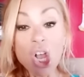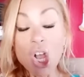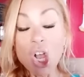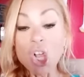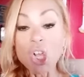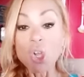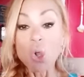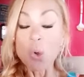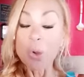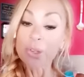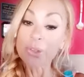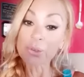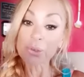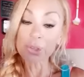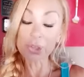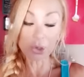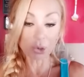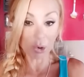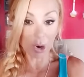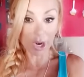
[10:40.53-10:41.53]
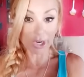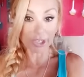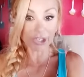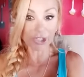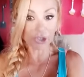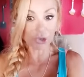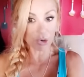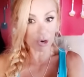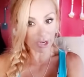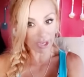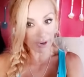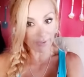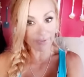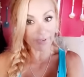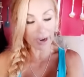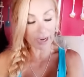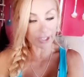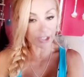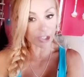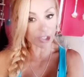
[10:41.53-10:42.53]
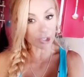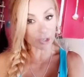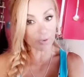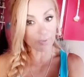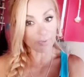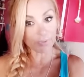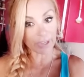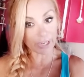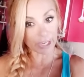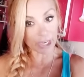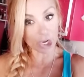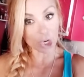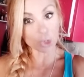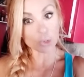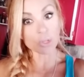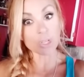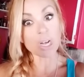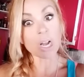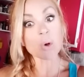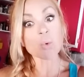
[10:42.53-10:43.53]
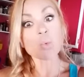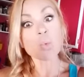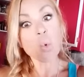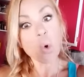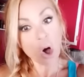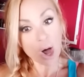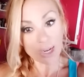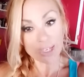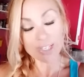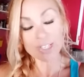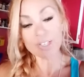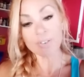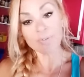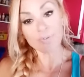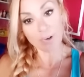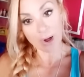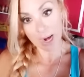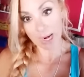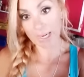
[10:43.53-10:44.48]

going through the garage trying to find certain video that I wanted to find,